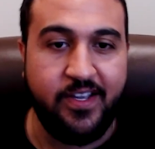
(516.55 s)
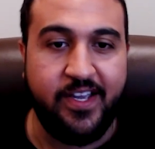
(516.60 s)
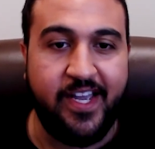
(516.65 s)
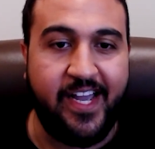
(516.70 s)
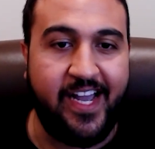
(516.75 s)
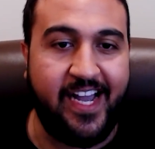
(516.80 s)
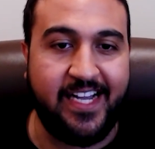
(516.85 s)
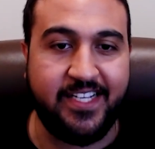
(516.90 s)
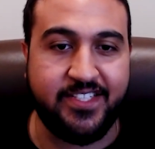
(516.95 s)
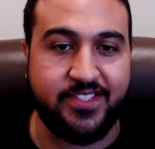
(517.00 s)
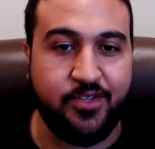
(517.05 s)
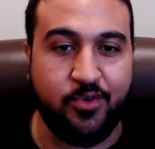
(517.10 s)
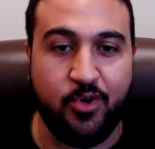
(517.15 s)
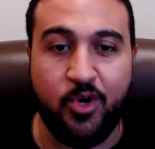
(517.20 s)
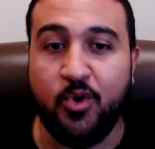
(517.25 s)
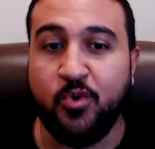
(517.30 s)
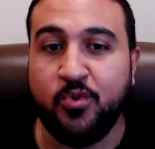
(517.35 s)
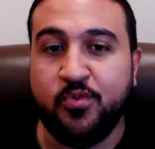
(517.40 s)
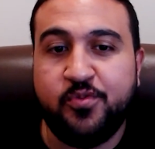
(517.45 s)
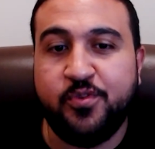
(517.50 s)
has their
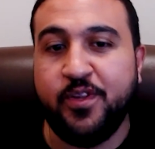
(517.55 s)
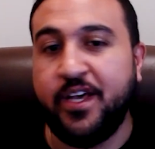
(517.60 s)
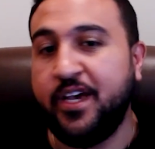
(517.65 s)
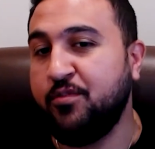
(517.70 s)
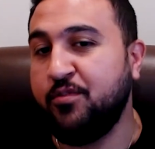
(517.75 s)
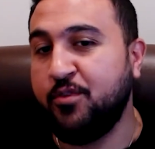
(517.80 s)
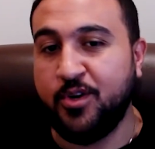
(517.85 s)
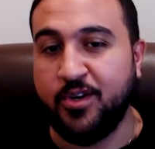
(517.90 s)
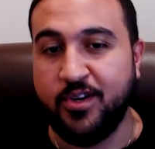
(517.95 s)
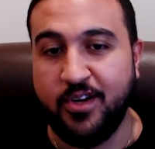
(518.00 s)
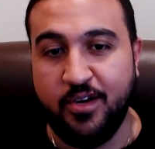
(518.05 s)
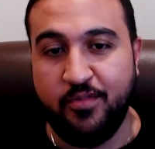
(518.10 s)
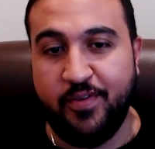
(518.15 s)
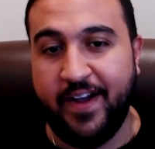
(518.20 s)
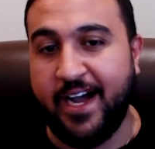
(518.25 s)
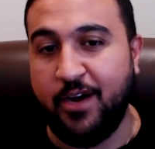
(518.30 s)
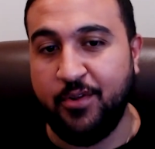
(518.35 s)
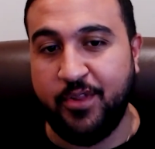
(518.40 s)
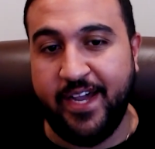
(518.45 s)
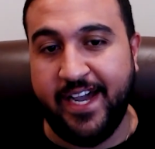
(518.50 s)
own flavor of
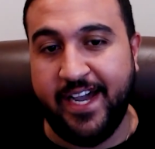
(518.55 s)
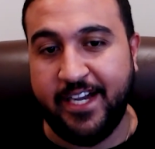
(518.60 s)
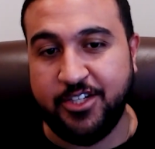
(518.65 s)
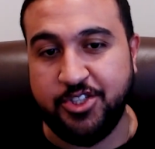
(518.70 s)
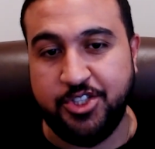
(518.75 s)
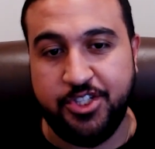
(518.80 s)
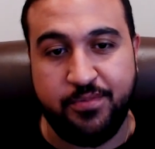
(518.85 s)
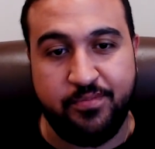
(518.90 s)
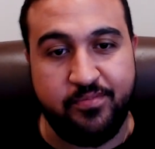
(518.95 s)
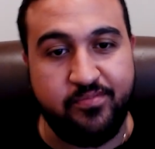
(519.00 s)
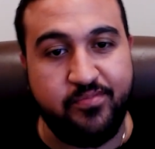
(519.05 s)
how they actually